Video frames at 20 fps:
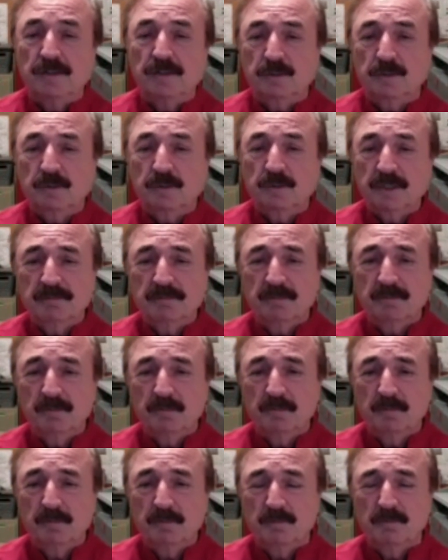so we
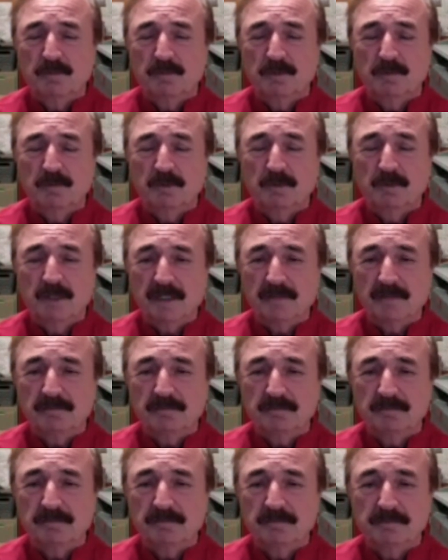really
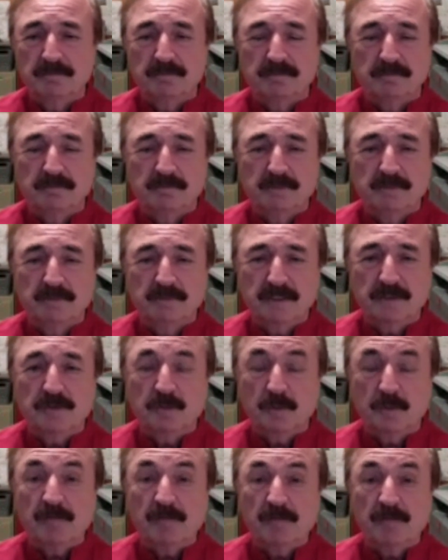get
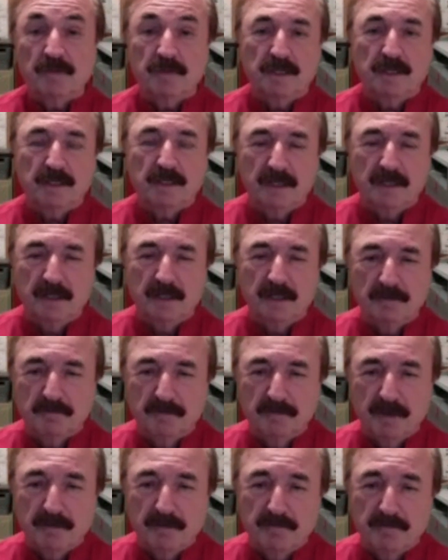to do everything.
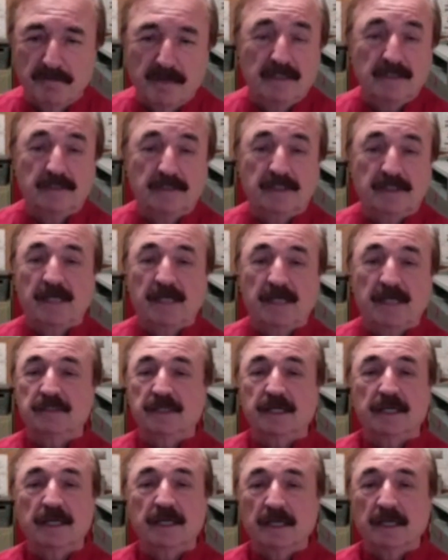And I have these
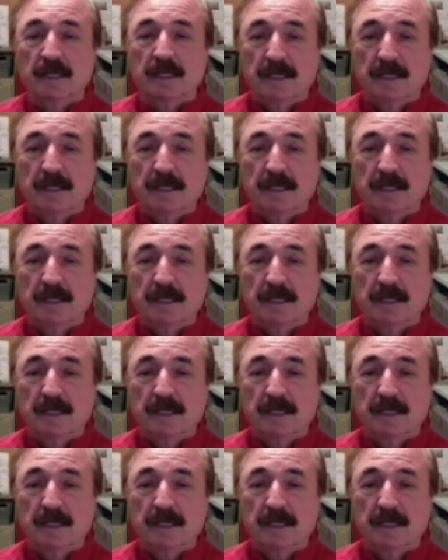guys say,